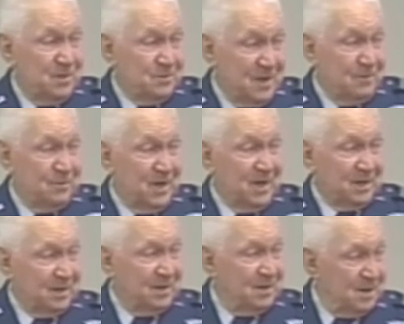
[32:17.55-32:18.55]
right where I
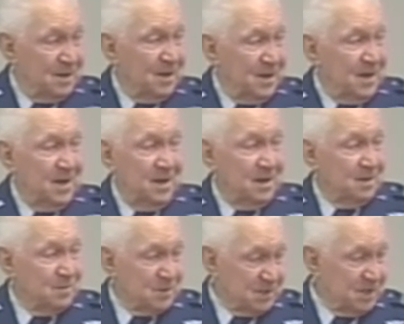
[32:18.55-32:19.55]
could hear him
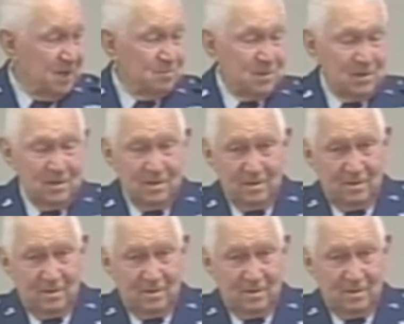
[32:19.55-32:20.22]
and see him.